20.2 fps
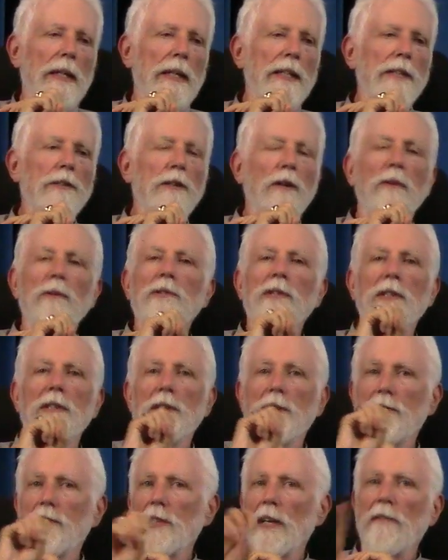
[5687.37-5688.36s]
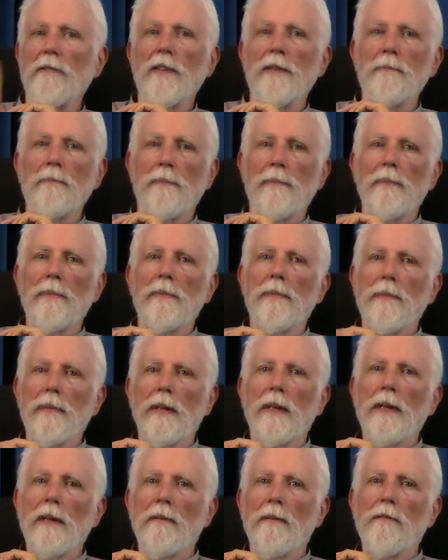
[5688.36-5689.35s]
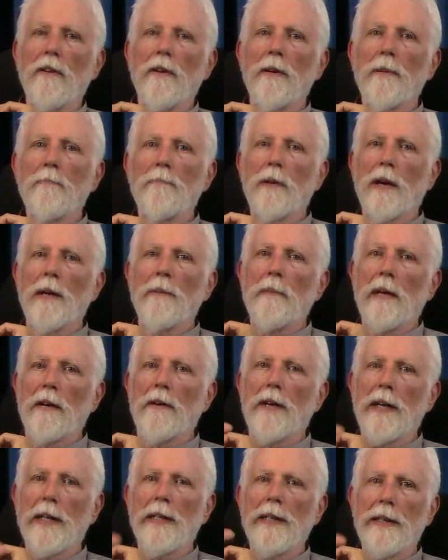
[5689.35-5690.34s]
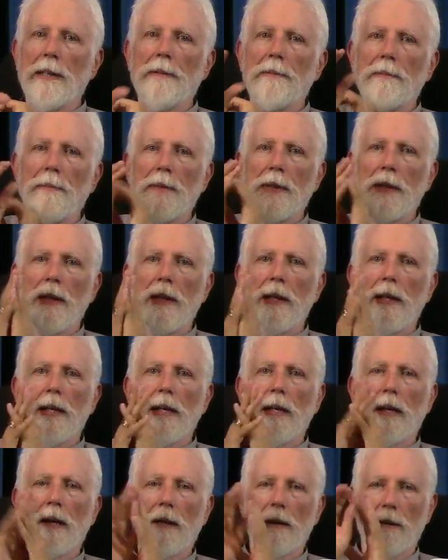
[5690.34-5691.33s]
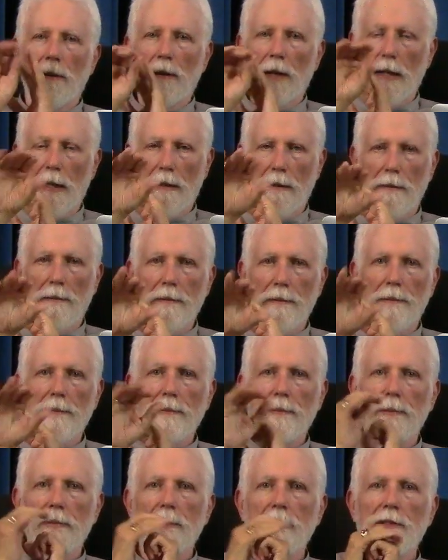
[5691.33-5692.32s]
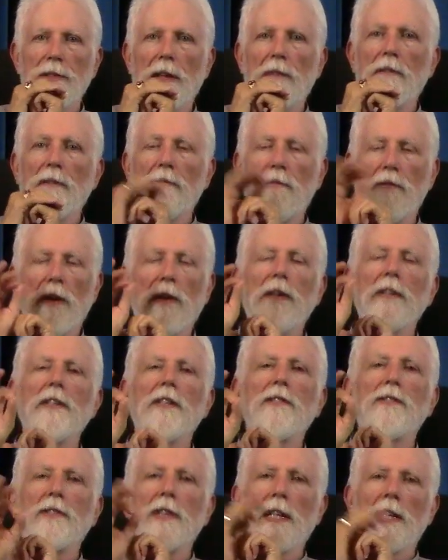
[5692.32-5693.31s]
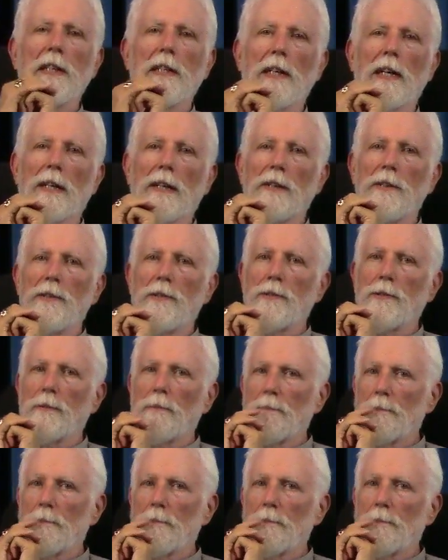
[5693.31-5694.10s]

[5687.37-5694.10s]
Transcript: it goes into seven very primary or seven very distinct colors.